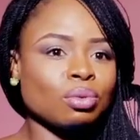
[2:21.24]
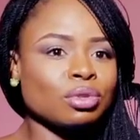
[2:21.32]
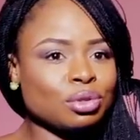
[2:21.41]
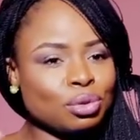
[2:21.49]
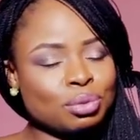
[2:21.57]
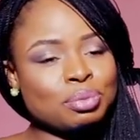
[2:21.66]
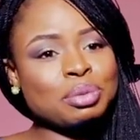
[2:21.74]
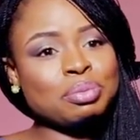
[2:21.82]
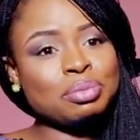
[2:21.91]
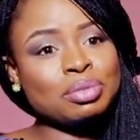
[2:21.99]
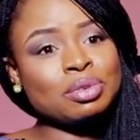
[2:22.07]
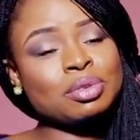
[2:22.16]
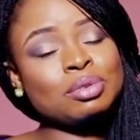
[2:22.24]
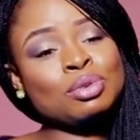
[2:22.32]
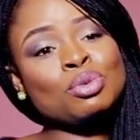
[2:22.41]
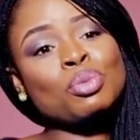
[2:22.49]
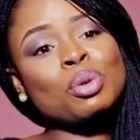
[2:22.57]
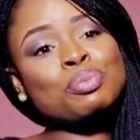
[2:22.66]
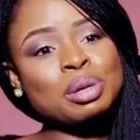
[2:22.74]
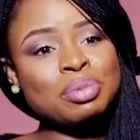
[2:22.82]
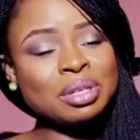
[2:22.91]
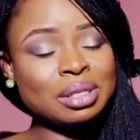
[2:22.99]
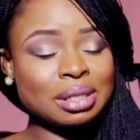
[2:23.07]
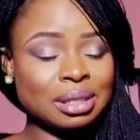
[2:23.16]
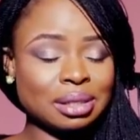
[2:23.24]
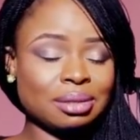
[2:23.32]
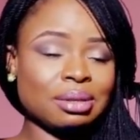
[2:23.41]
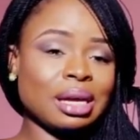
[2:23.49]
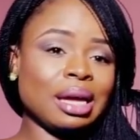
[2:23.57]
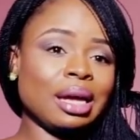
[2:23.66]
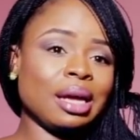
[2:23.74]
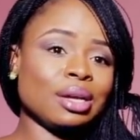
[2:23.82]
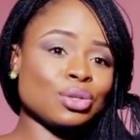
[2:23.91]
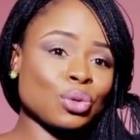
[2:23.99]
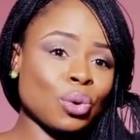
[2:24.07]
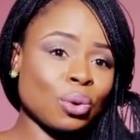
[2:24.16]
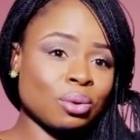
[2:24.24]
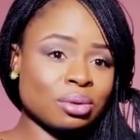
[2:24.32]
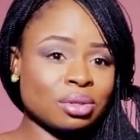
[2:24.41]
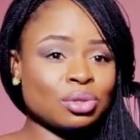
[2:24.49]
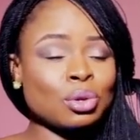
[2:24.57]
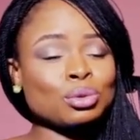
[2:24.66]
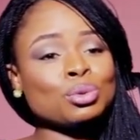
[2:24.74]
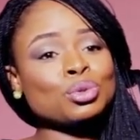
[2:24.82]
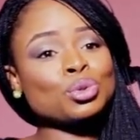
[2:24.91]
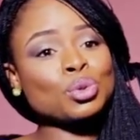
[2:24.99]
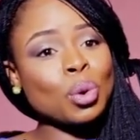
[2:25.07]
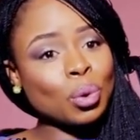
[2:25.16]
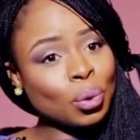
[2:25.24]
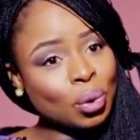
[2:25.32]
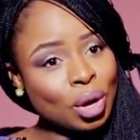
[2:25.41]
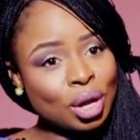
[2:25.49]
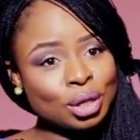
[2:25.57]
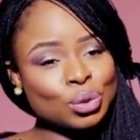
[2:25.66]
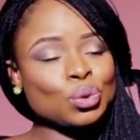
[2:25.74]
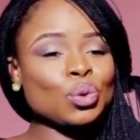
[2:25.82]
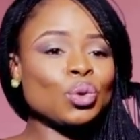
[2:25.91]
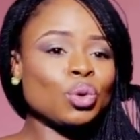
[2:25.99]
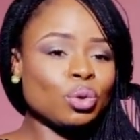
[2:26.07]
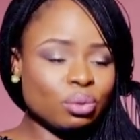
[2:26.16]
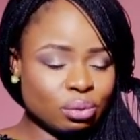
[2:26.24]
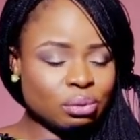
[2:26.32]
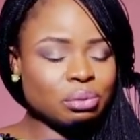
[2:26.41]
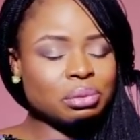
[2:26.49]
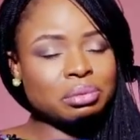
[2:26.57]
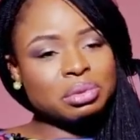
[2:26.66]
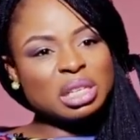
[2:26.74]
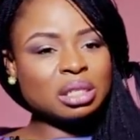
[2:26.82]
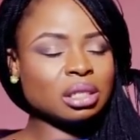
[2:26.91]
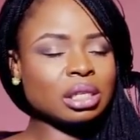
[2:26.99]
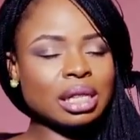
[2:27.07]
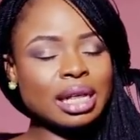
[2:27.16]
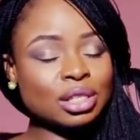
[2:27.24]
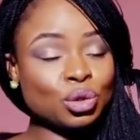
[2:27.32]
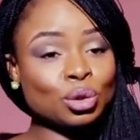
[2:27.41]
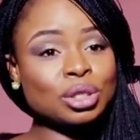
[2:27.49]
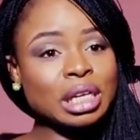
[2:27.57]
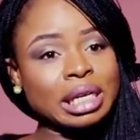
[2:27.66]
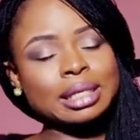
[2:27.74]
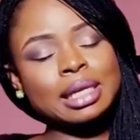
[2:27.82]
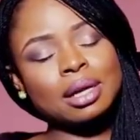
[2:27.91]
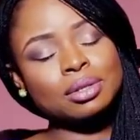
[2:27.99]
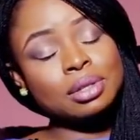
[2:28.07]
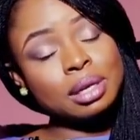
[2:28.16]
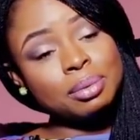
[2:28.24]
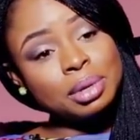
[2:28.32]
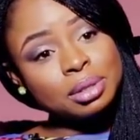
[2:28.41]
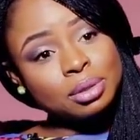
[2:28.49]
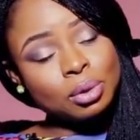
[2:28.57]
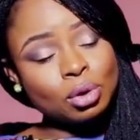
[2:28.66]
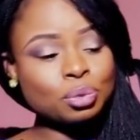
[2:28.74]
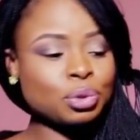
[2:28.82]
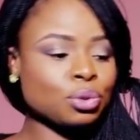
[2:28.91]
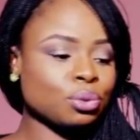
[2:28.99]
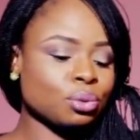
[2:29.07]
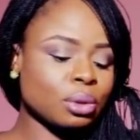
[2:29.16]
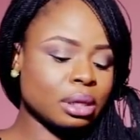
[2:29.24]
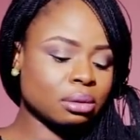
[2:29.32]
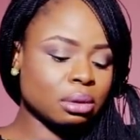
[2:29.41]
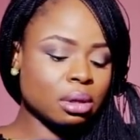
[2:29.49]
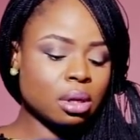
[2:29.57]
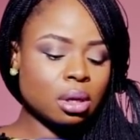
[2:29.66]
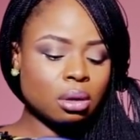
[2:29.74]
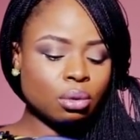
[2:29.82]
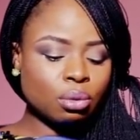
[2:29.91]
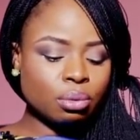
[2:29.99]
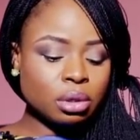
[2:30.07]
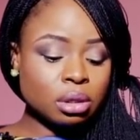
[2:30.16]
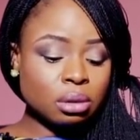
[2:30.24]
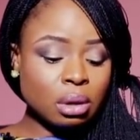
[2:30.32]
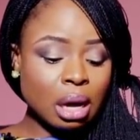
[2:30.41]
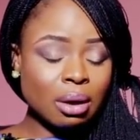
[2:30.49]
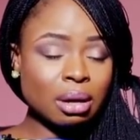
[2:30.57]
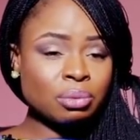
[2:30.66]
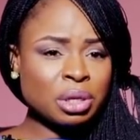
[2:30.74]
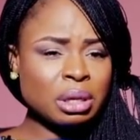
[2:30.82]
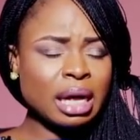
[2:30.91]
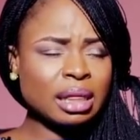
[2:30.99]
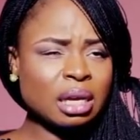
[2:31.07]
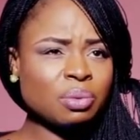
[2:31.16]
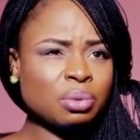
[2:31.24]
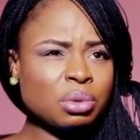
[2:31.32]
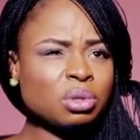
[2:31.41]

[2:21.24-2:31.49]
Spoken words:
you know, newborn baby's skull is not so strong. So let's just check it out. So I went to the hospital, and I think